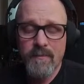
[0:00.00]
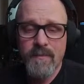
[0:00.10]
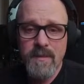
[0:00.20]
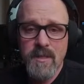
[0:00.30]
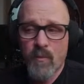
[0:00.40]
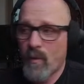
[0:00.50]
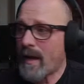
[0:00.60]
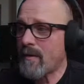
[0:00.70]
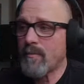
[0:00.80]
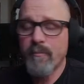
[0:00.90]
some
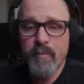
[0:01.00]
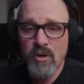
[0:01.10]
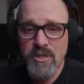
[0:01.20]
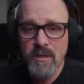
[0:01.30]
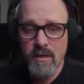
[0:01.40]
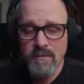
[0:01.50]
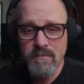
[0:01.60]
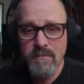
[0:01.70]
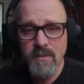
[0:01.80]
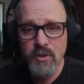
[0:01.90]
random person on
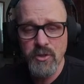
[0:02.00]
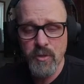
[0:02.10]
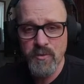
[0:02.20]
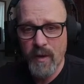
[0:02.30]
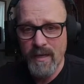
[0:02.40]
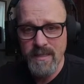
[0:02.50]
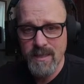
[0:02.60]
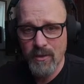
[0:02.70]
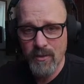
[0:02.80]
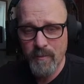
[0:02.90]
YouTube trying to
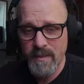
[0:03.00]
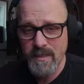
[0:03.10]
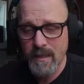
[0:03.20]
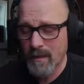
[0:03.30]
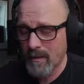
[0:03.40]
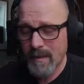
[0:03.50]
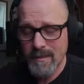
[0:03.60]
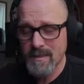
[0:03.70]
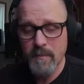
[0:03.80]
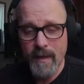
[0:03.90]
sell you a piece of gear,
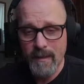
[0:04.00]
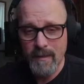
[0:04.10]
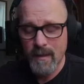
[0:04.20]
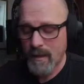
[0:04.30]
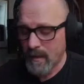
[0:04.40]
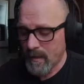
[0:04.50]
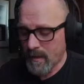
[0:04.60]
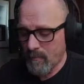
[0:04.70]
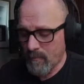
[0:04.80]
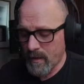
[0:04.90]
doesn't matter.
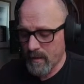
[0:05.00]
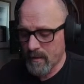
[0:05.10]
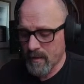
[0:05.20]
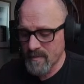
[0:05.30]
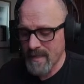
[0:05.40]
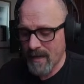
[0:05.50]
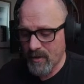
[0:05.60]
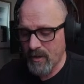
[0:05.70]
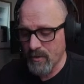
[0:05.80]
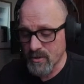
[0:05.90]
It comes down to
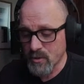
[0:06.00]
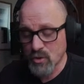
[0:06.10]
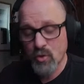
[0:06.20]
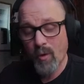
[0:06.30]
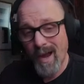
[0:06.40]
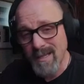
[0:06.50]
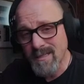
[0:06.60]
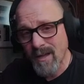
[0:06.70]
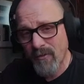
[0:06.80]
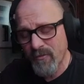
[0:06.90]
you. So try
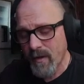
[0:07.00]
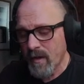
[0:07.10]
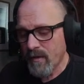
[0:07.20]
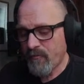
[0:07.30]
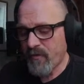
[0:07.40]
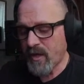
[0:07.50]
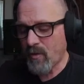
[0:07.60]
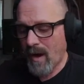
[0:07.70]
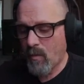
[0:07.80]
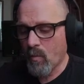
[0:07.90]
stuff, figure
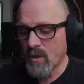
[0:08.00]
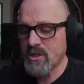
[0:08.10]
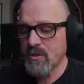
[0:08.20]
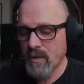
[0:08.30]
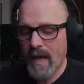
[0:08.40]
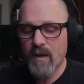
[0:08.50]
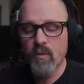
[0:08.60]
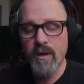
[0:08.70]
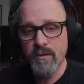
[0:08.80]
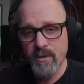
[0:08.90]
out what you like,
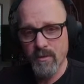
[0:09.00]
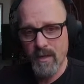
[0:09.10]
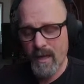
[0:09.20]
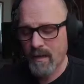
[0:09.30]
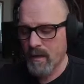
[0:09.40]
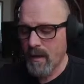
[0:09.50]
what you don't like,